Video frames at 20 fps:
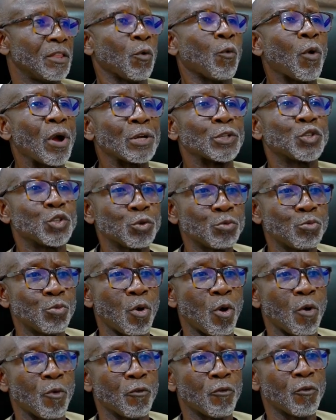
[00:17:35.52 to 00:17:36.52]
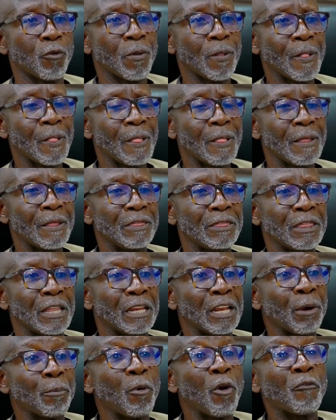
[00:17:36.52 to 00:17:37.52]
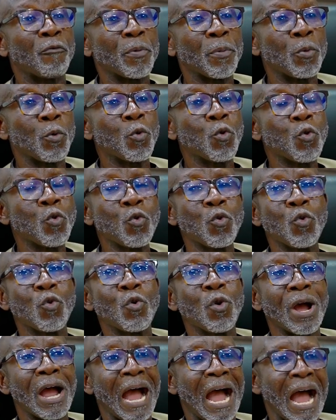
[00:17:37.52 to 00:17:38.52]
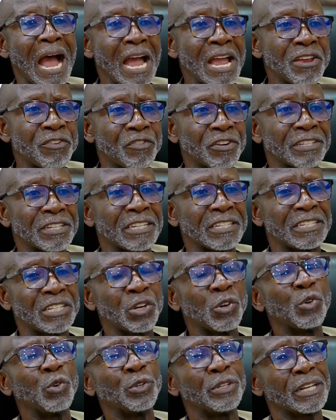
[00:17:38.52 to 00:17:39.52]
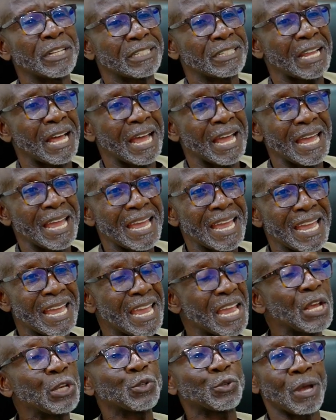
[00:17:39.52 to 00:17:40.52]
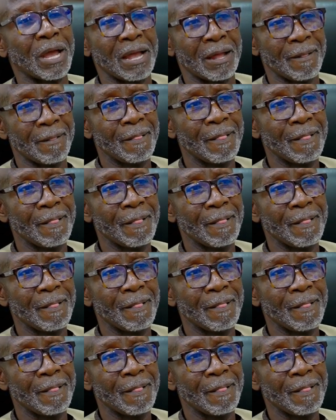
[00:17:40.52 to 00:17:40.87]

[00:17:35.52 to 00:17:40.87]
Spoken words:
quantum of the number of people who are interested stakeholders now, it's up.